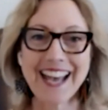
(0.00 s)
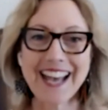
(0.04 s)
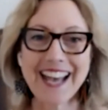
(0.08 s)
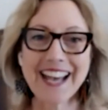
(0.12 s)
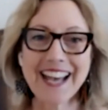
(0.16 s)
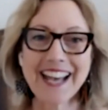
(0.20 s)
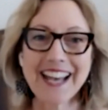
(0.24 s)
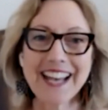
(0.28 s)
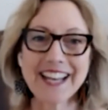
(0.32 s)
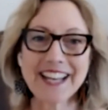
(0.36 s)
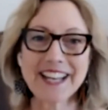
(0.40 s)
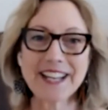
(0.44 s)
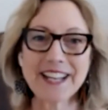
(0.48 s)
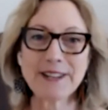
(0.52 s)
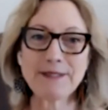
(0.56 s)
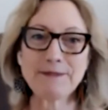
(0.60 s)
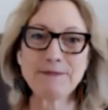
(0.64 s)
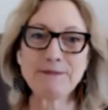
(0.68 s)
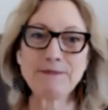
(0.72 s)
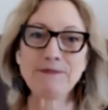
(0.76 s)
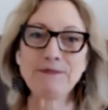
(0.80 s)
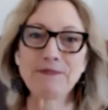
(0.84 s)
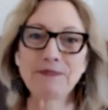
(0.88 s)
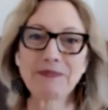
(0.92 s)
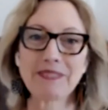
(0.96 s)

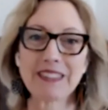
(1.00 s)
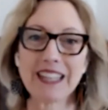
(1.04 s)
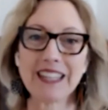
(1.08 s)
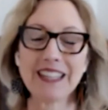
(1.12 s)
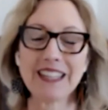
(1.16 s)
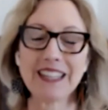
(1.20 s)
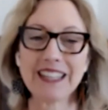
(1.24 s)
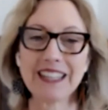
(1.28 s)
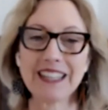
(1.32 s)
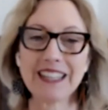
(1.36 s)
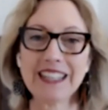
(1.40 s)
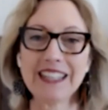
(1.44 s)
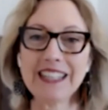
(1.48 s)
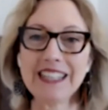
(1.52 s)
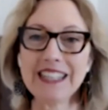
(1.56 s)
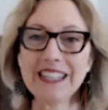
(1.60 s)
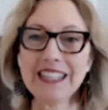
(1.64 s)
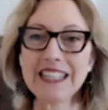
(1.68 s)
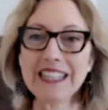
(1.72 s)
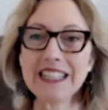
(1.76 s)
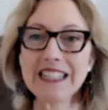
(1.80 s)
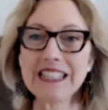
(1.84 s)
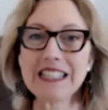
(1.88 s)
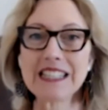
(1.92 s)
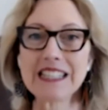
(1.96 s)
Um,
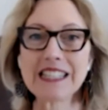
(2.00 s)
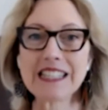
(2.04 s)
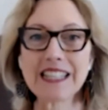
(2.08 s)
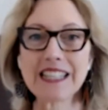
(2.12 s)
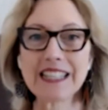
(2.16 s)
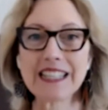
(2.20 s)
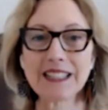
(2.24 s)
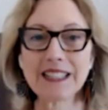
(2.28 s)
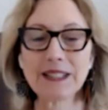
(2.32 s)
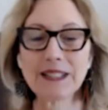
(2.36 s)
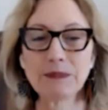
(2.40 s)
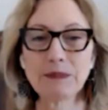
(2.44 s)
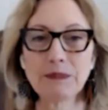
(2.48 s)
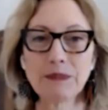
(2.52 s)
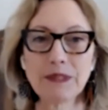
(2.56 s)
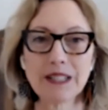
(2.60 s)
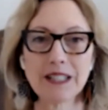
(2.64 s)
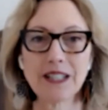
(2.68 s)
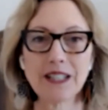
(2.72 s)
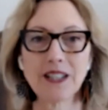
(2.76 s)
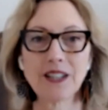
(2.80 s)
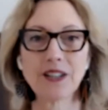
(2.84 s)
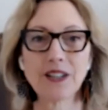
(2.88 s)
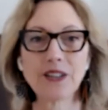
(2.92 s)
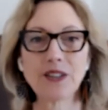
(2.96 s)
he is um,
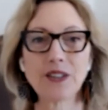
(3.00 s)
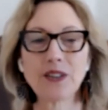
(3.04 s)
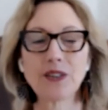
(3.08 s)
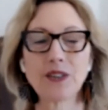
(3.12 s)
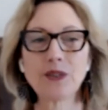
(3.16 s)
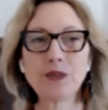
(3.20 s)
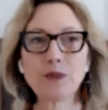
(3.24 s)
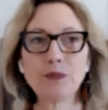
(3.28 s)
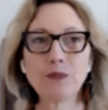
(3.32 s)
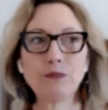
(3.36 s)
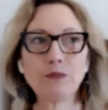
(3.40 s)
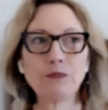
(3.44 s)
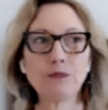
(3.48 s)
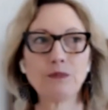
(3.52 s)
a um,